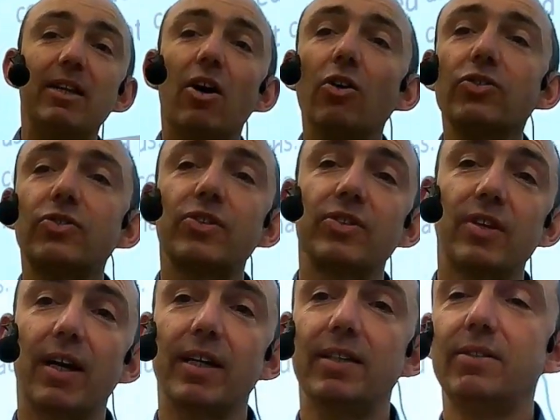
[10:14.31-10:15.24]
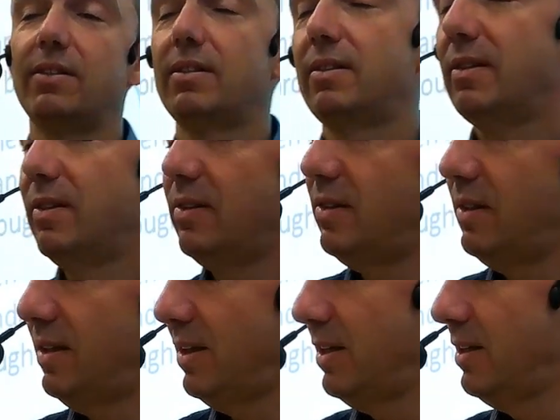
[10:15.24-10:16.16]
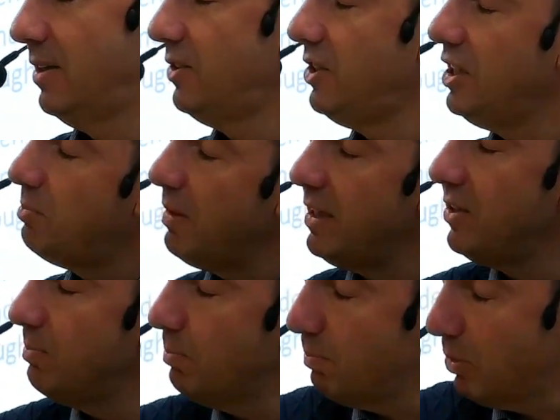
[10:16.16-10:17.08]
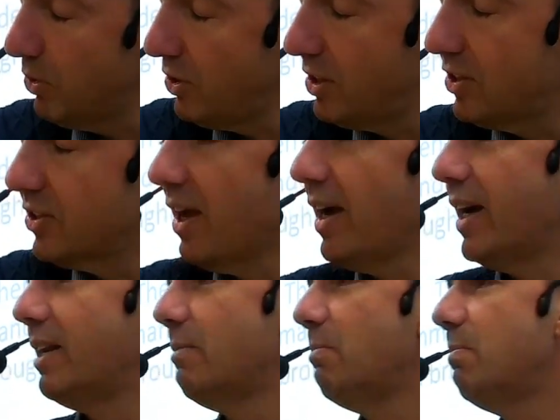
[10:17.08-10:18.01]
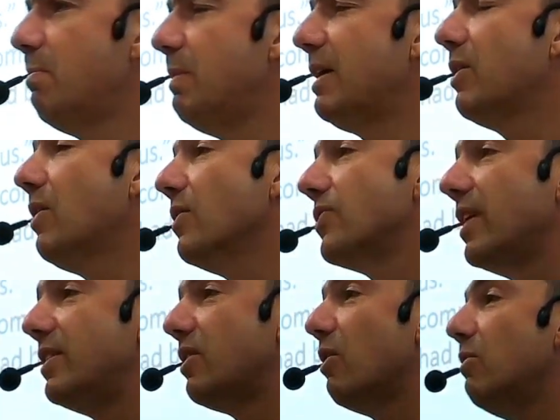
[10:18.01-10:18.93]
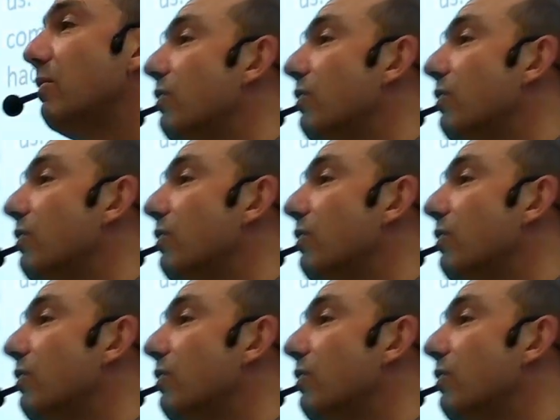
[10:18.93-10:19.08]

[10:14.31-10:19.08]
ostracized. She's been pushed aside because they don't